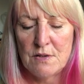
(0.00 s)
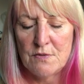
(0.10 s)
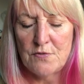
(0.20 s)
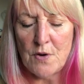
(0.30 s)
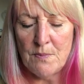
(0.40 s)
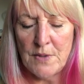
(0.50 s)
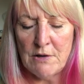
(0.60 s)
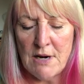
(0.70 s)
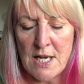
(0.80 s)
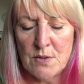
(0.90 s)
from the
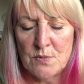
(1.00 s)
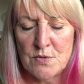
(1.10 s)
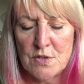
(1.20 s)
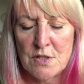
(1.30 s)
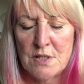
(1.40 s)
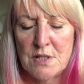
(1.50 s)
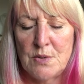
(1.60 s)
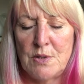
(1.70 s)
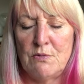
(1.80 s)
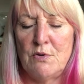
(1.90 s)
ground
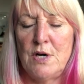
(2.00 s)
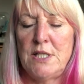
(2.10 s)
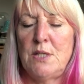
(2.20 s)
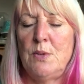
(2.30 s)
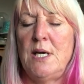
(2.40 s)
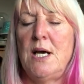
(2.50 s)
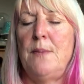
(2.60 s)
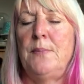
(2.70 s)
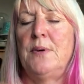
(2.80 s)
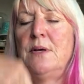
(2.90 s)
going right the way
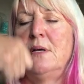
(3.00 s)
up,